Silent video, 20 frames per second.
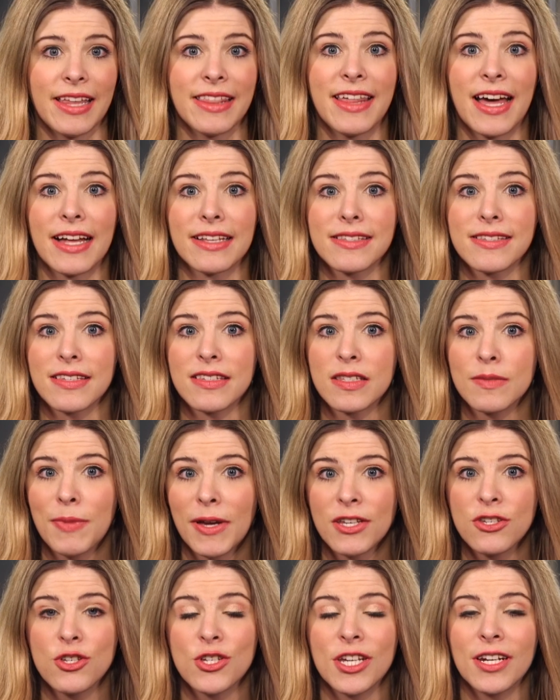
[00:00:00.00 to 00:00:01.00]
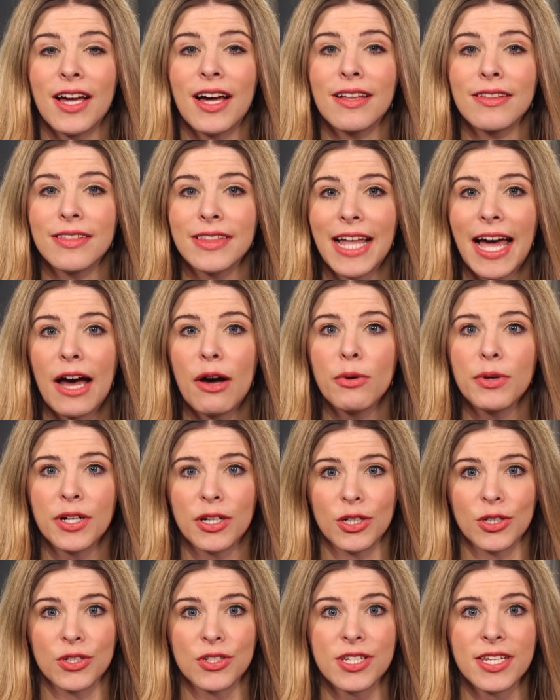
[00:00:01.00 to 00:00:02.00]
That suspension allowed
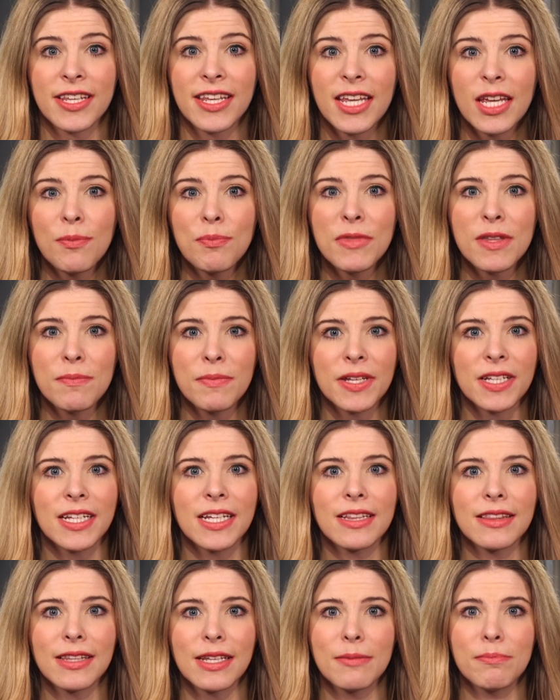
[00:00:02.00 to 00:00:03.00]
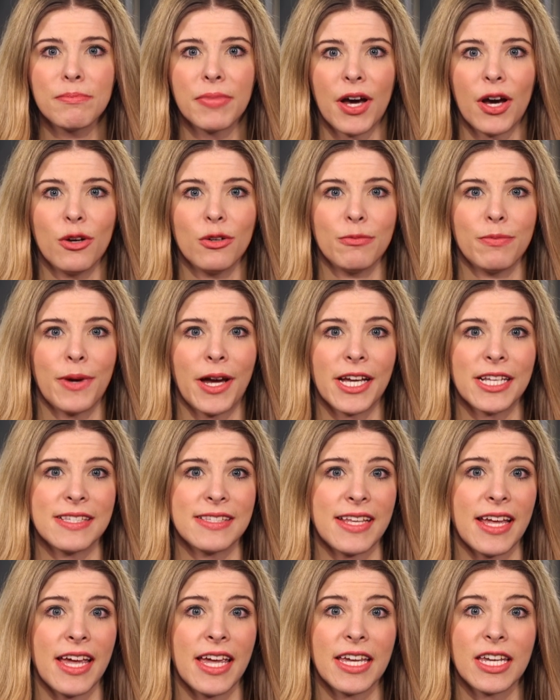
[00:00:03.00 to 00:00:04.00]
her to keep the bill in limbo by
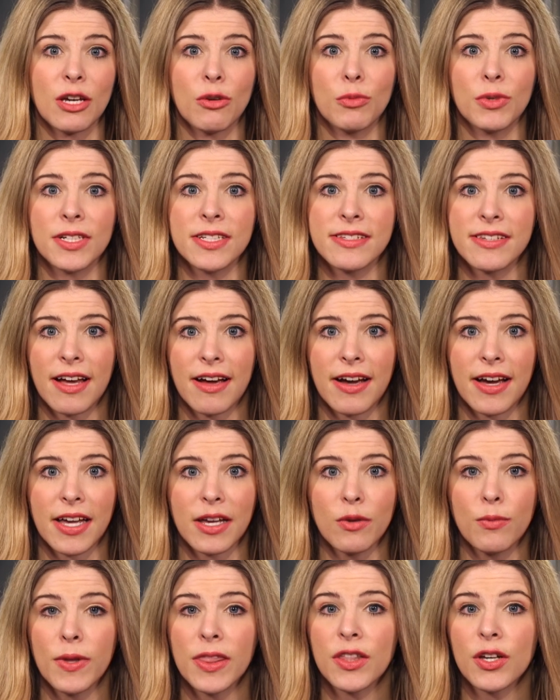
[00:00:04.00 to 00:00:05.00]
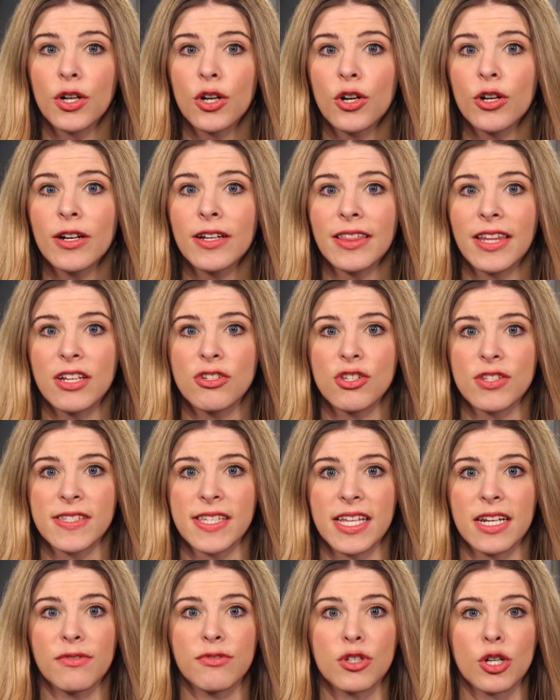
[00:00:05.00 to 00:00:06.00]
saying it would die when the current
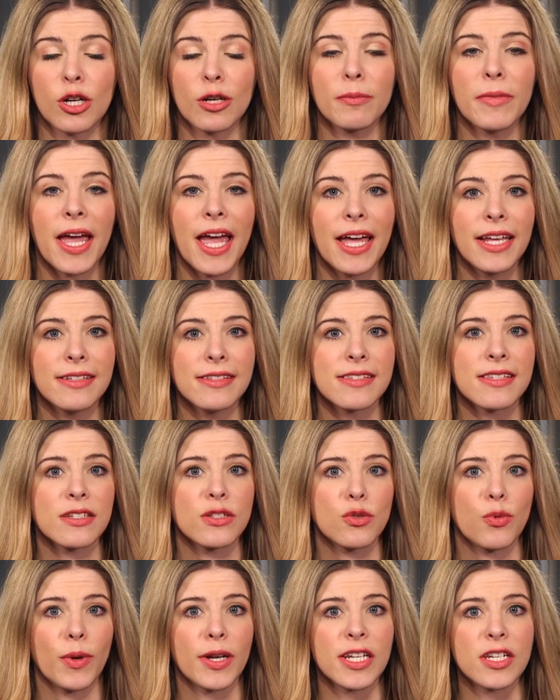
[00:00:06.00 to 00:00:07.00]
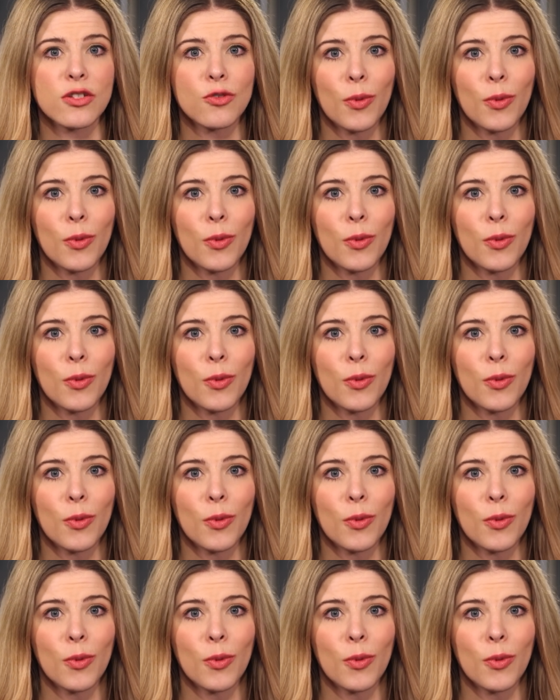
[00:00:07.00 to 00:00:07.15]
legislative term ends in twenty